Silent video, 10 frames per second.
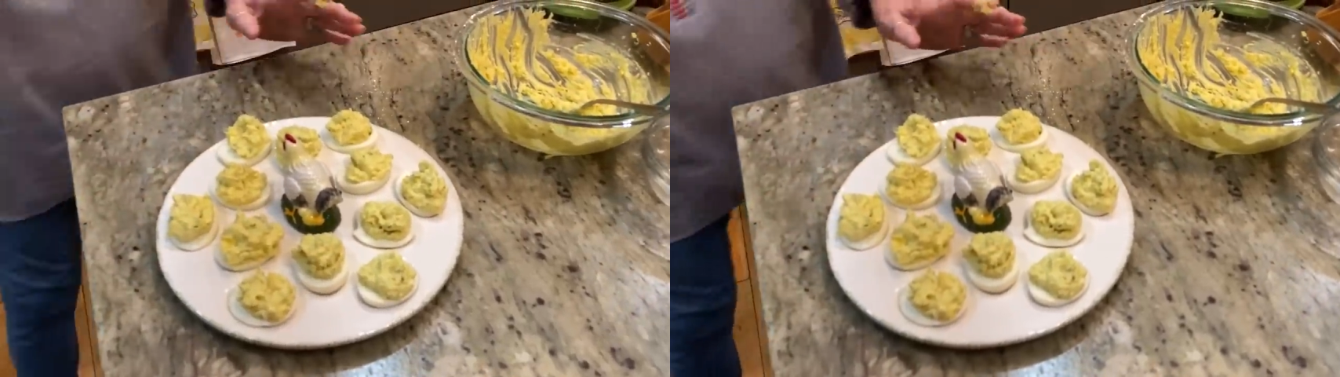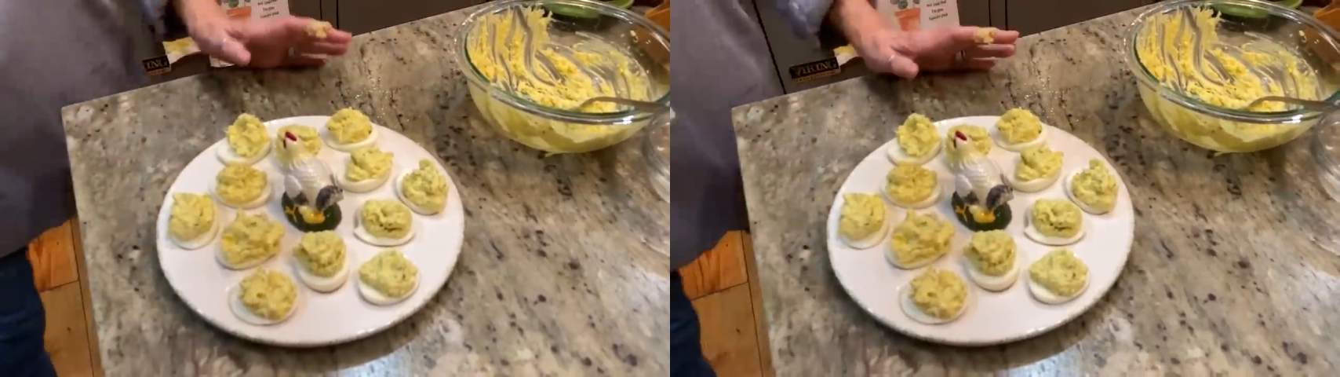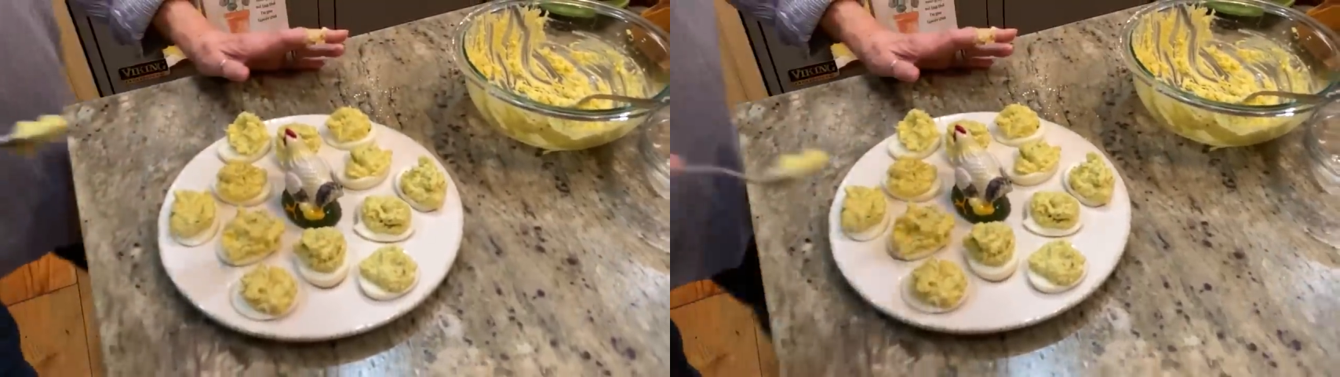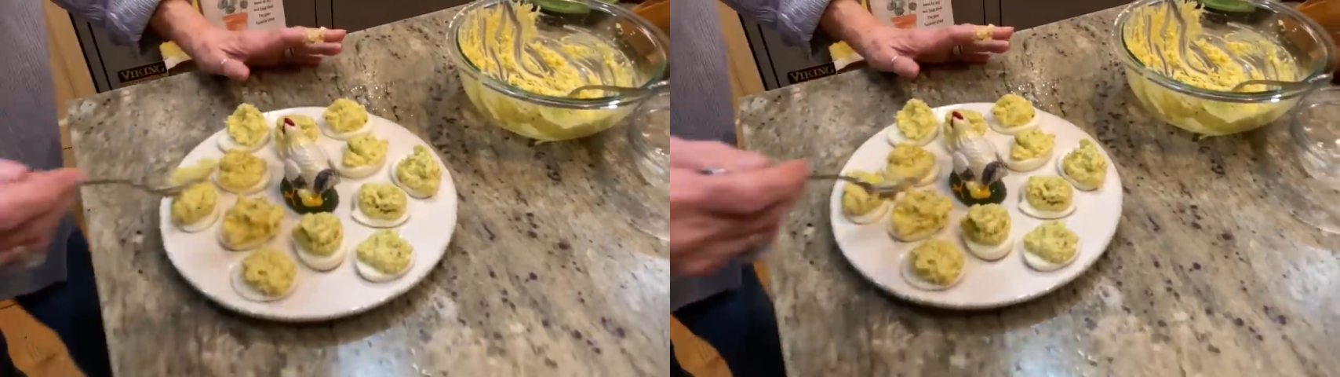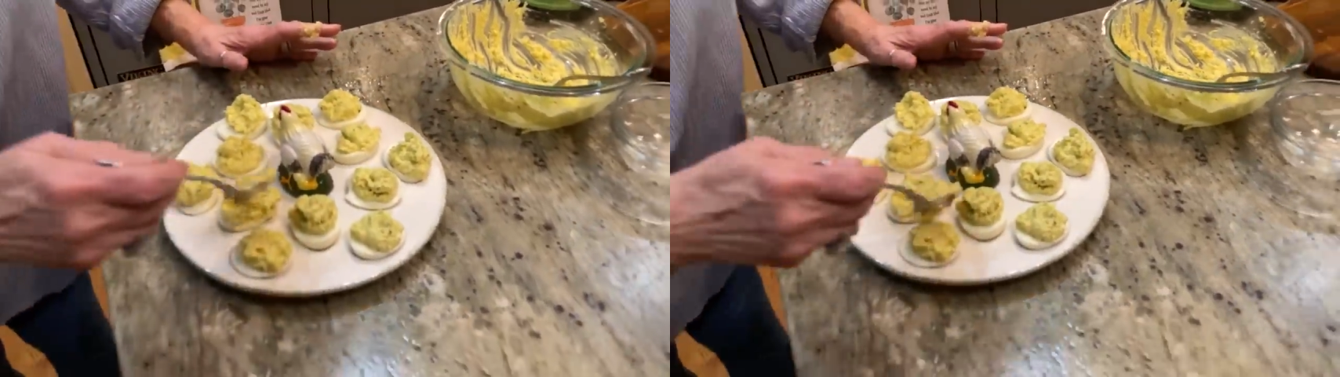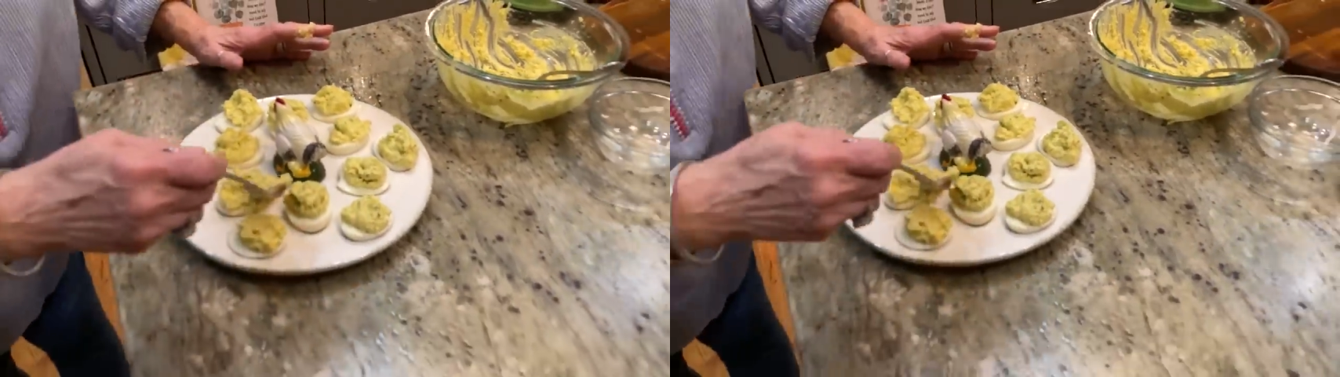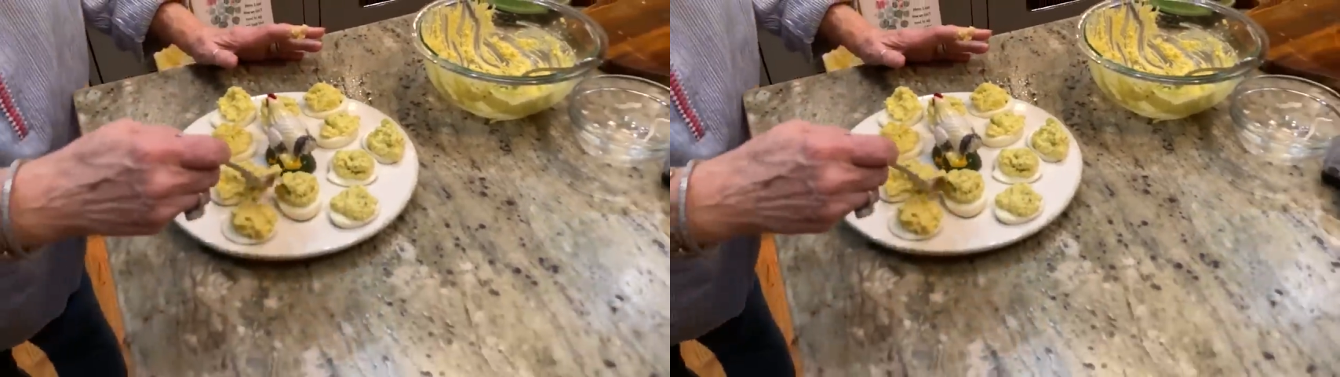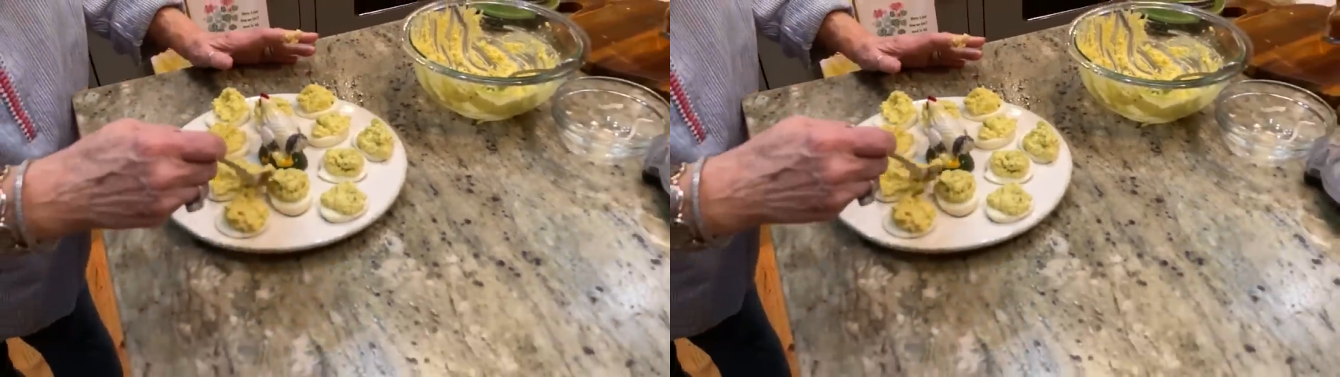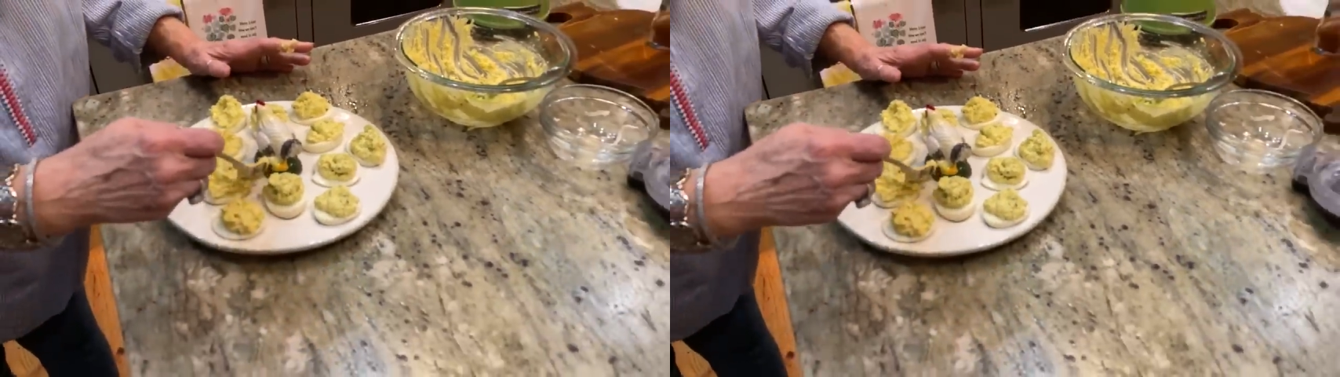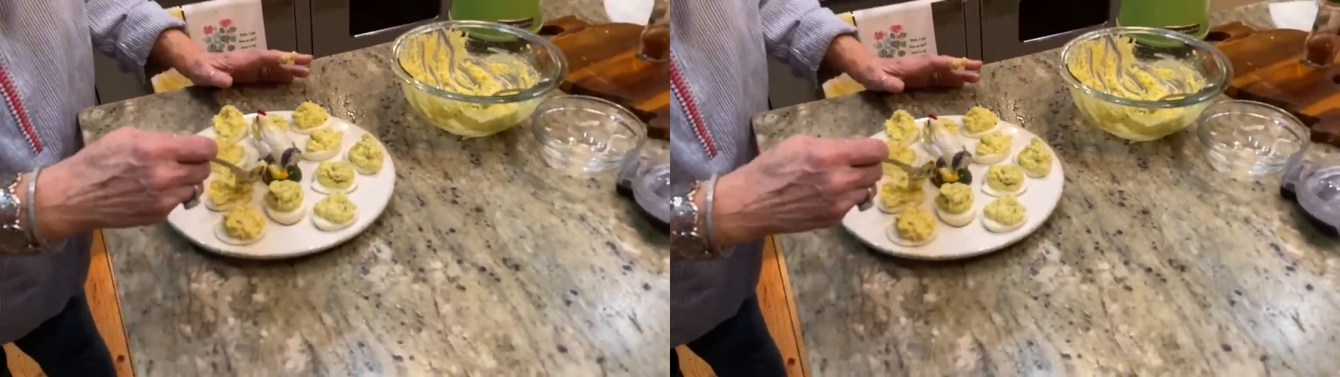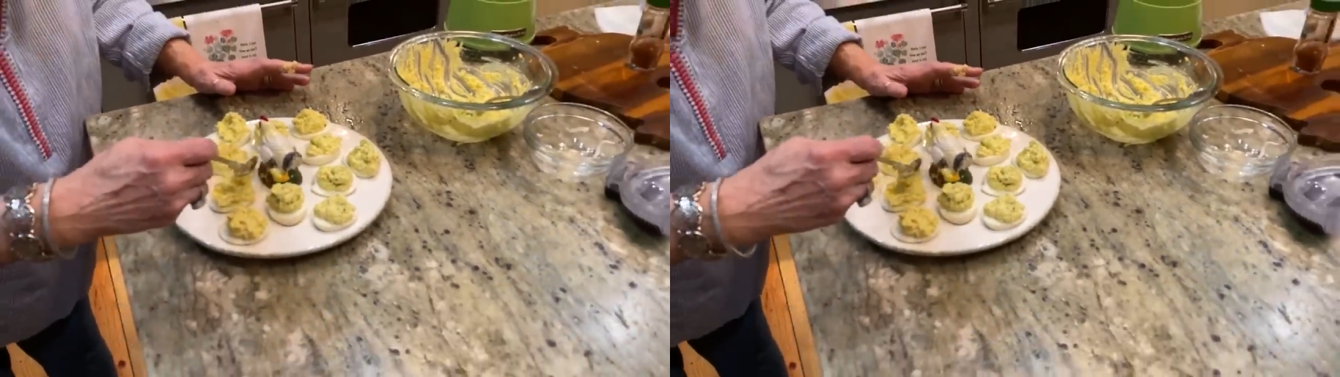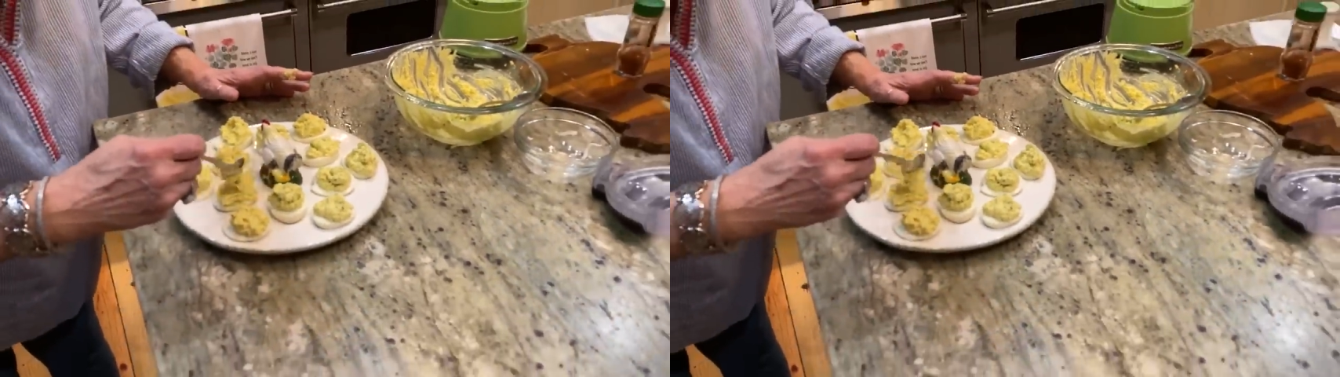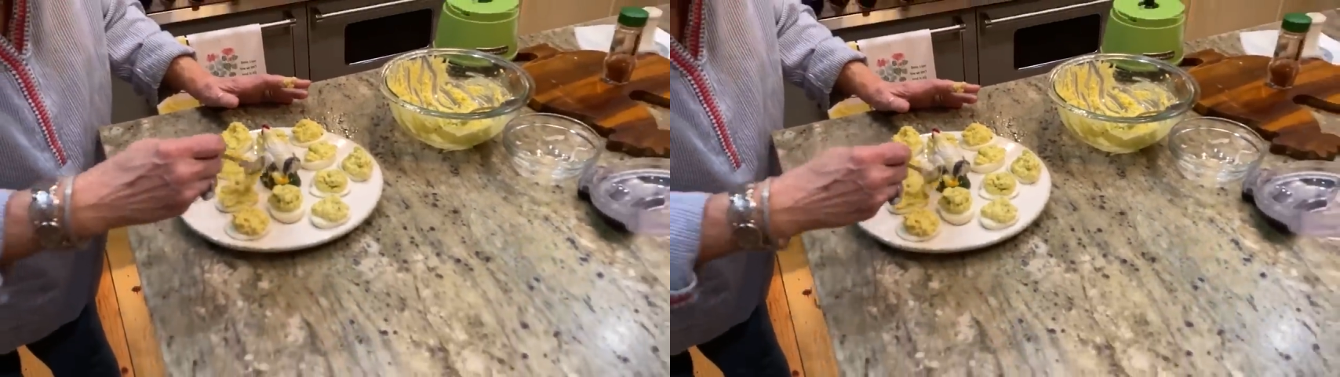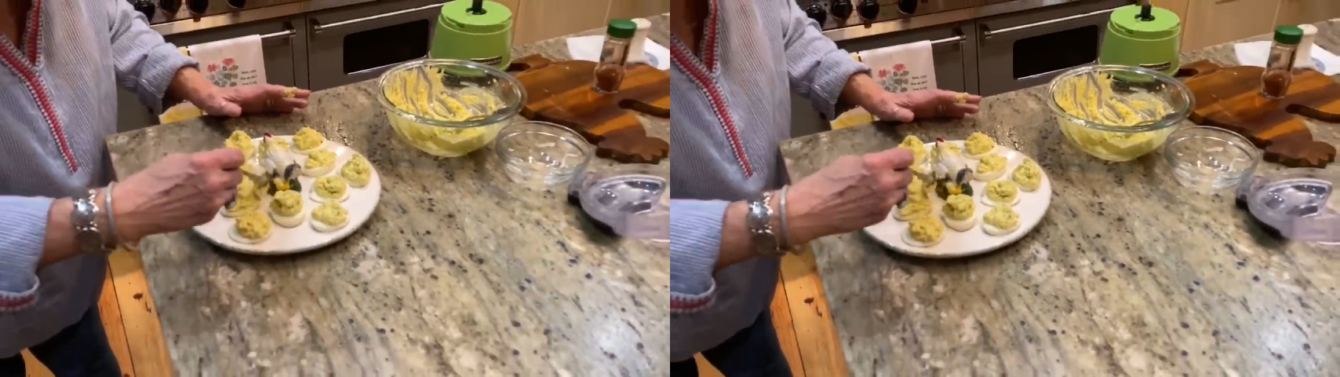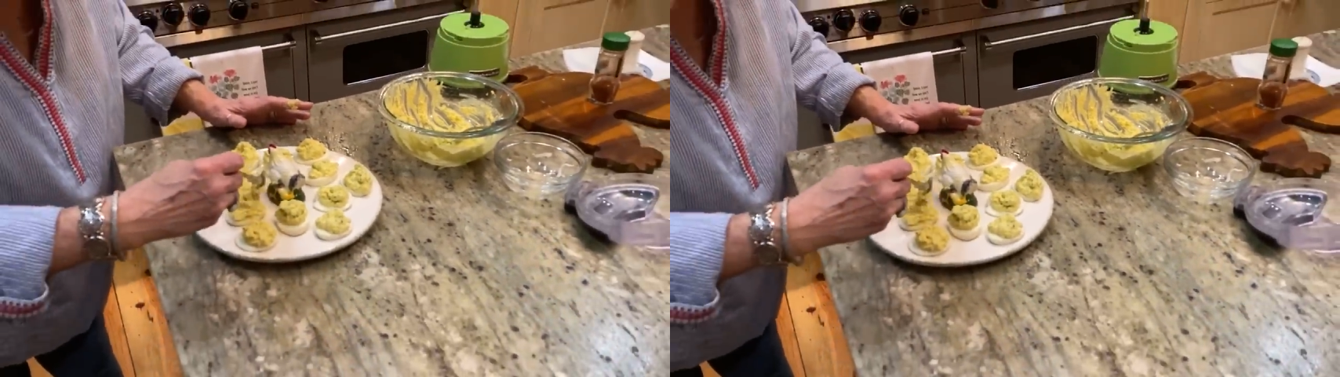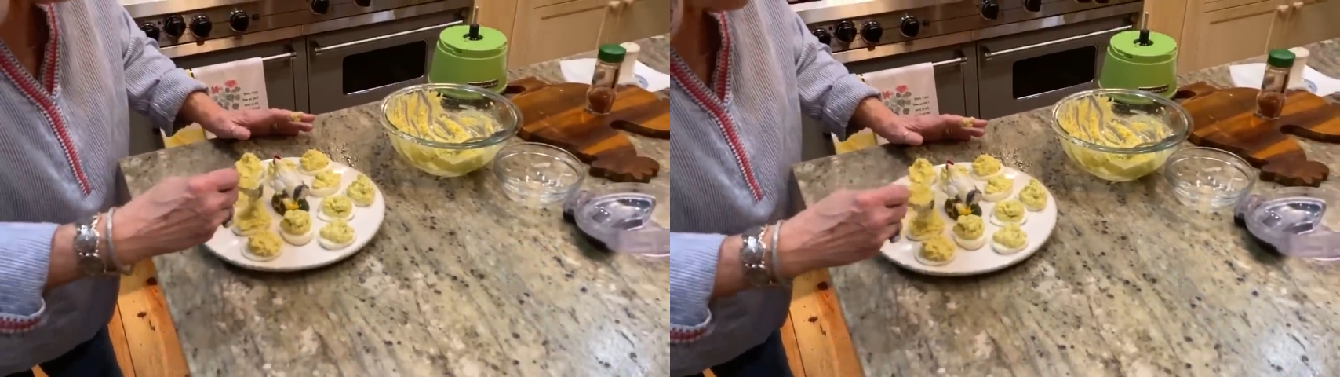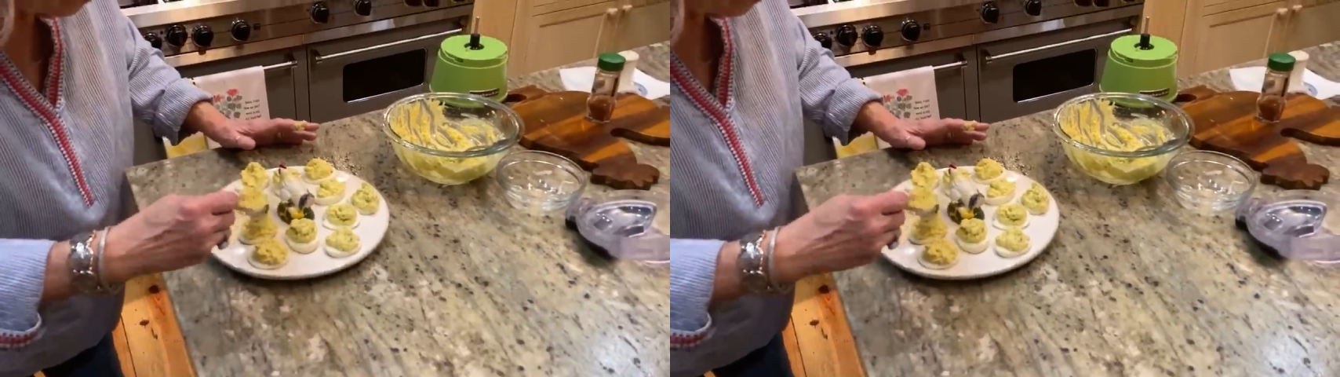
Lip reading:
Nobody's mouth can be seen.